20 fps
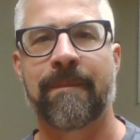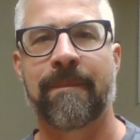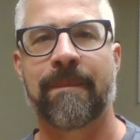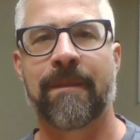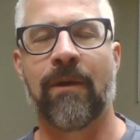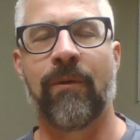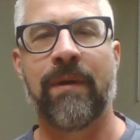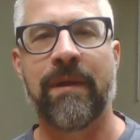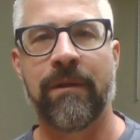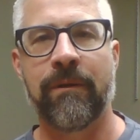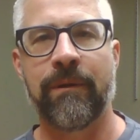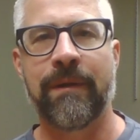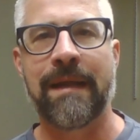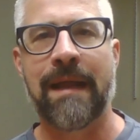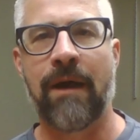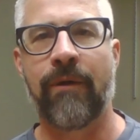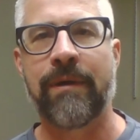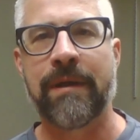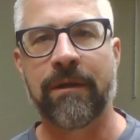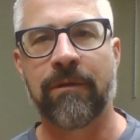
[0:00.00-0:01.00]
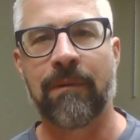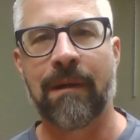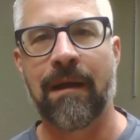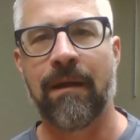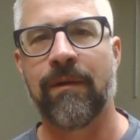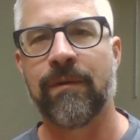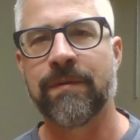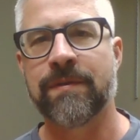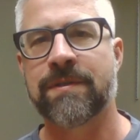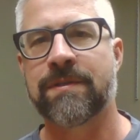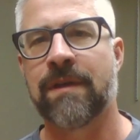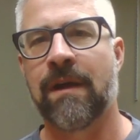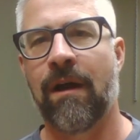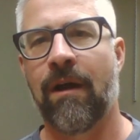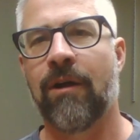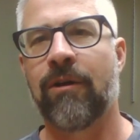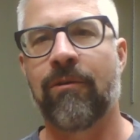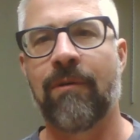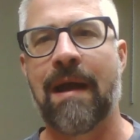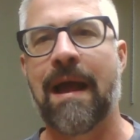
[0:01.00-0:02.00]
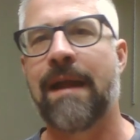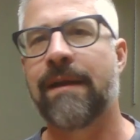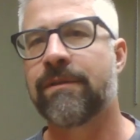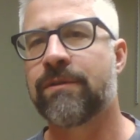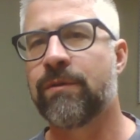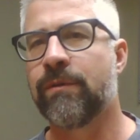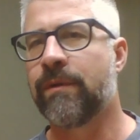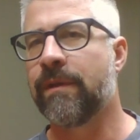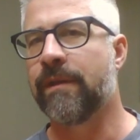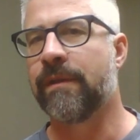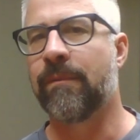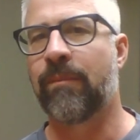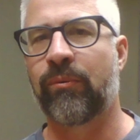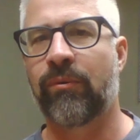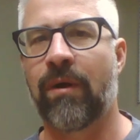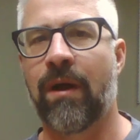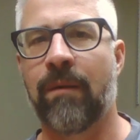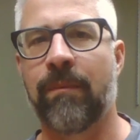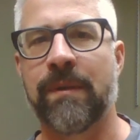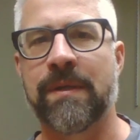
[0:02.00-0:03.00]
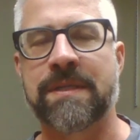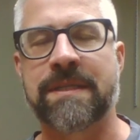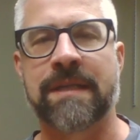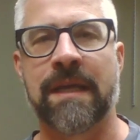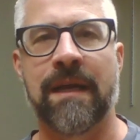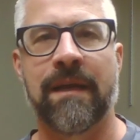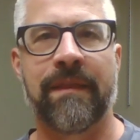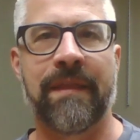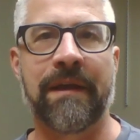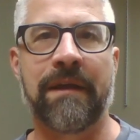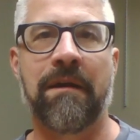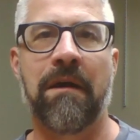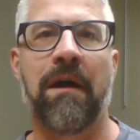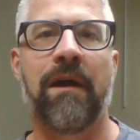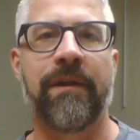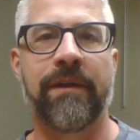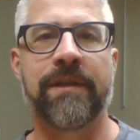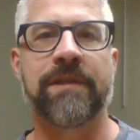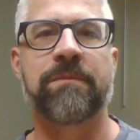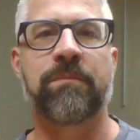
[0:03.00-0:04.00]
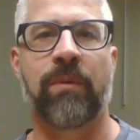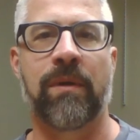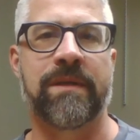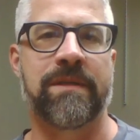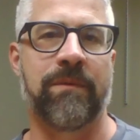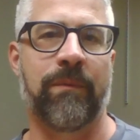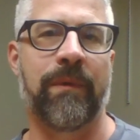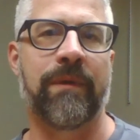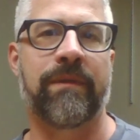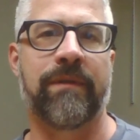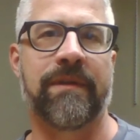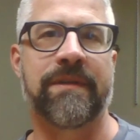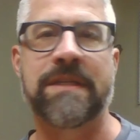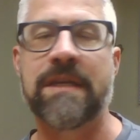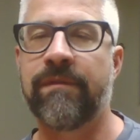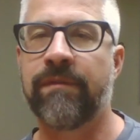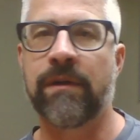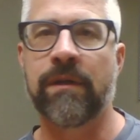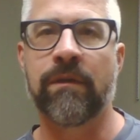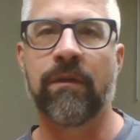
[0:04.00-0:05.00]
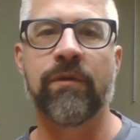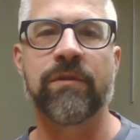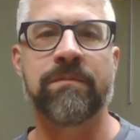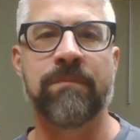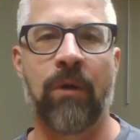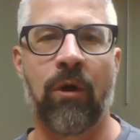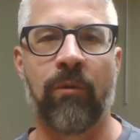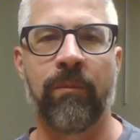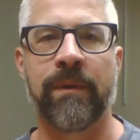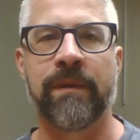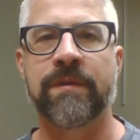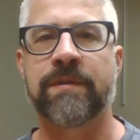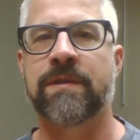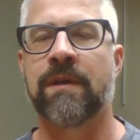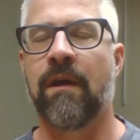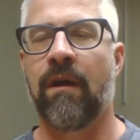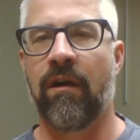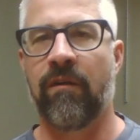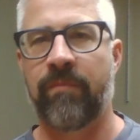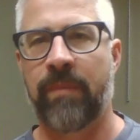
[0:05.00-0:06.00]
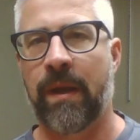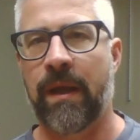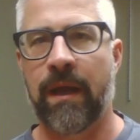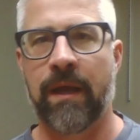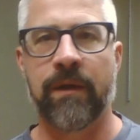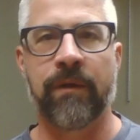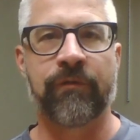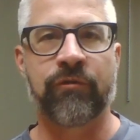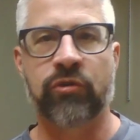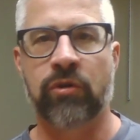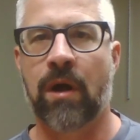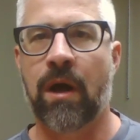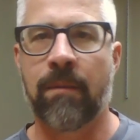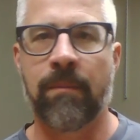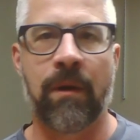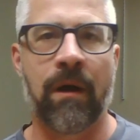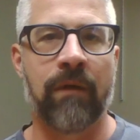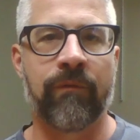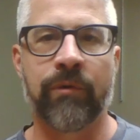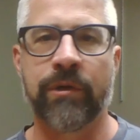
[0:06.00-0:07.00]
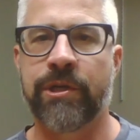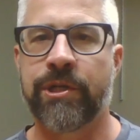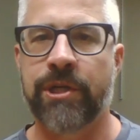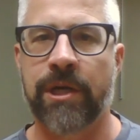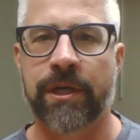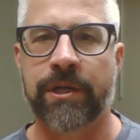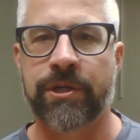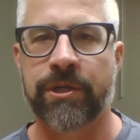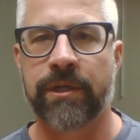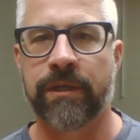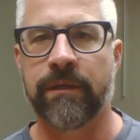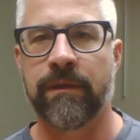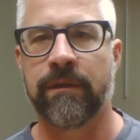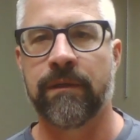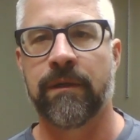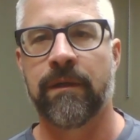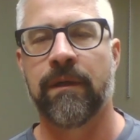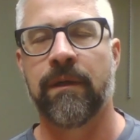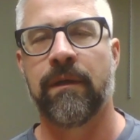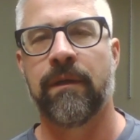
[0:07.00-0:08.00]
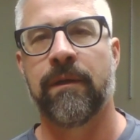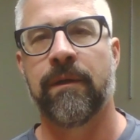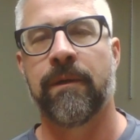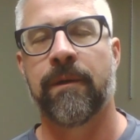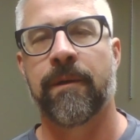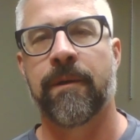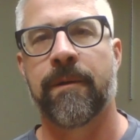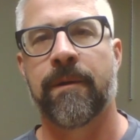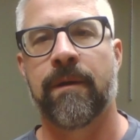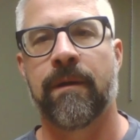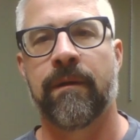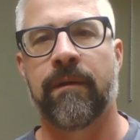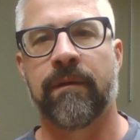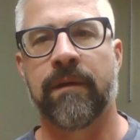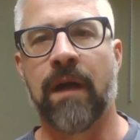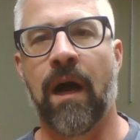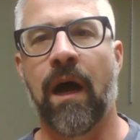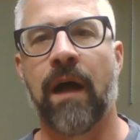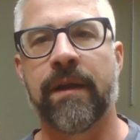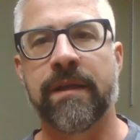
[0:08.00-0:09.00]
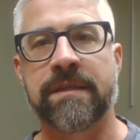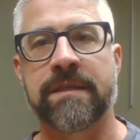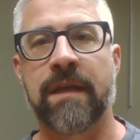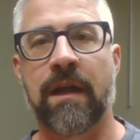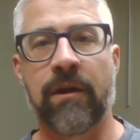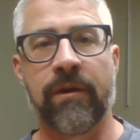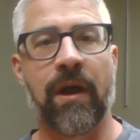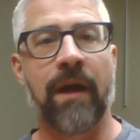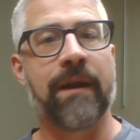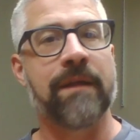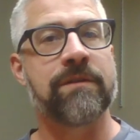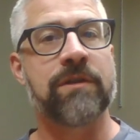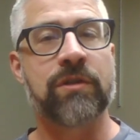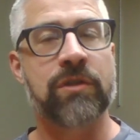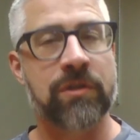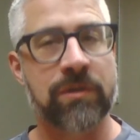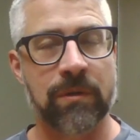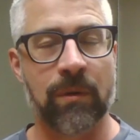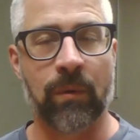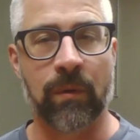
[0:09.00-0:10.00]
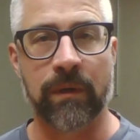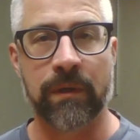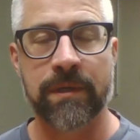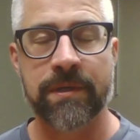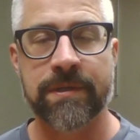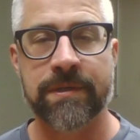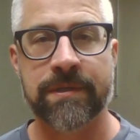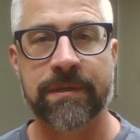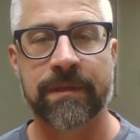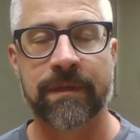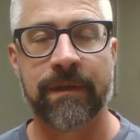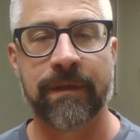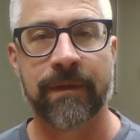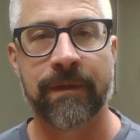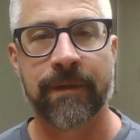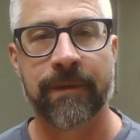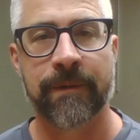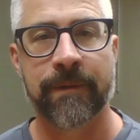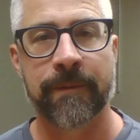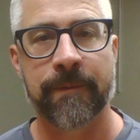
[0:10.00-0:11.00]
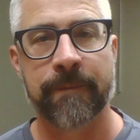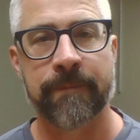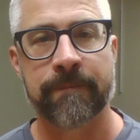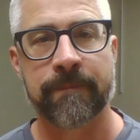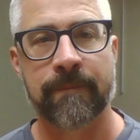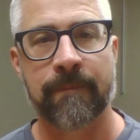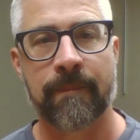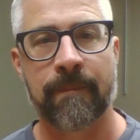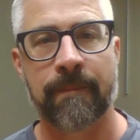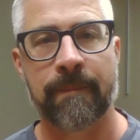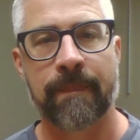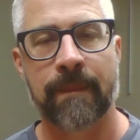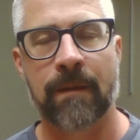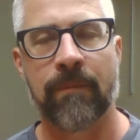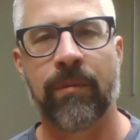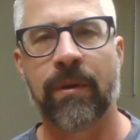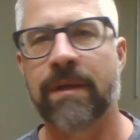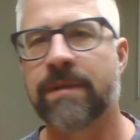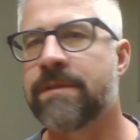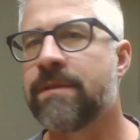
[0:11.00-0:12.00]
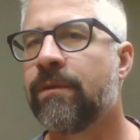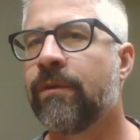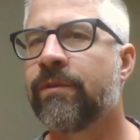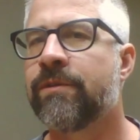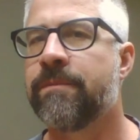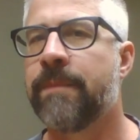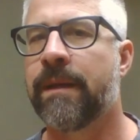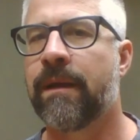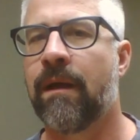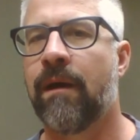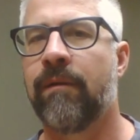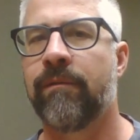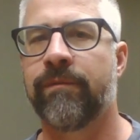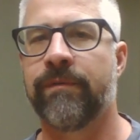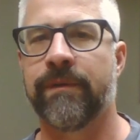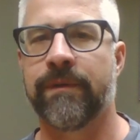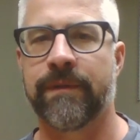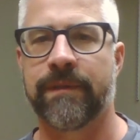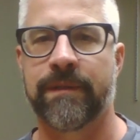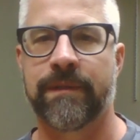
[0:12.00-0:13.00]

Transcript: Now, Henry now, and he grounds our gratitude in the promise that God is present with us. Even in those moments of pain, of trauma, of rejection, God is there not as a source, but as an ultimate comfort.